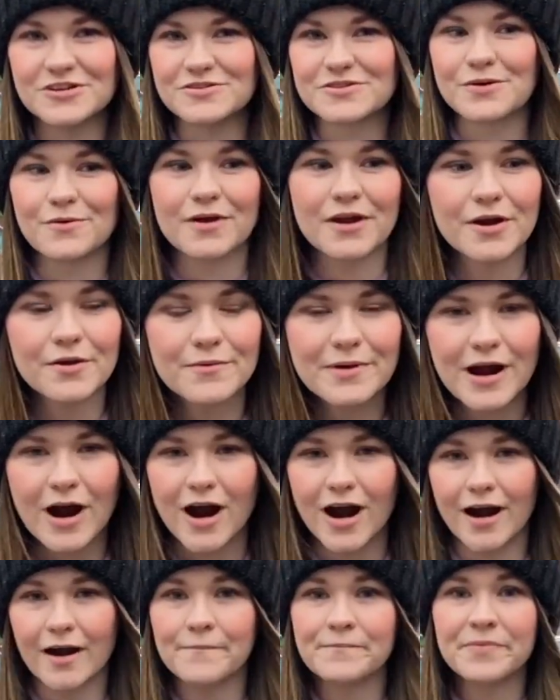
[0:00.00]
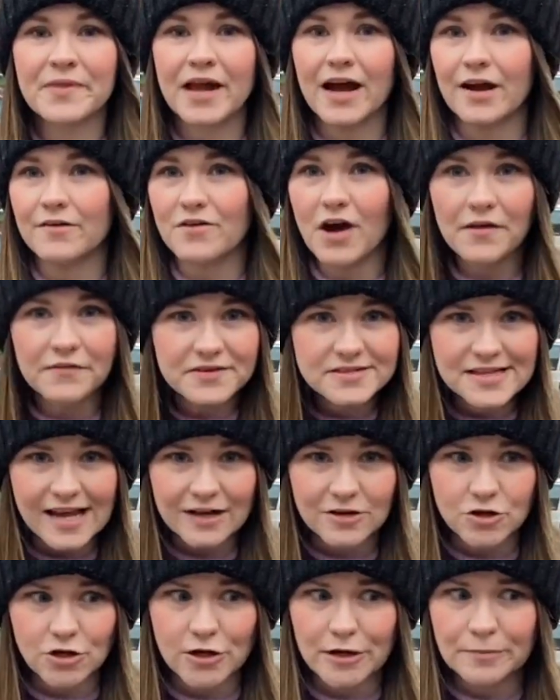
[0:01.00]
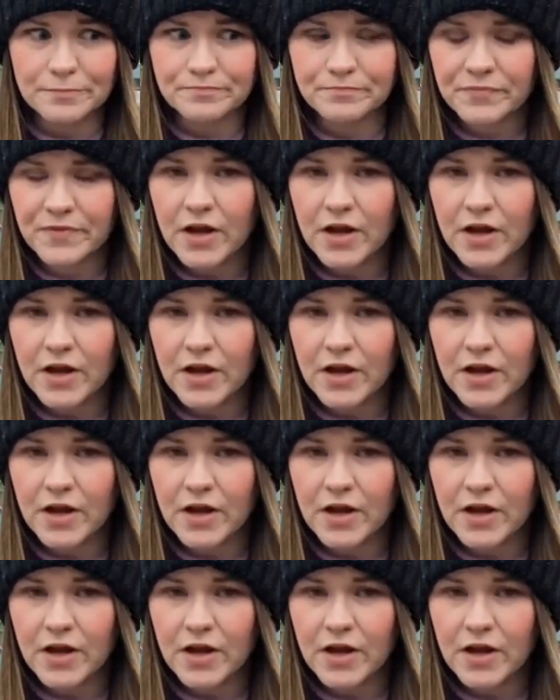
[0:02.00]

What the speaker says: So here we are. I've got this egg cream.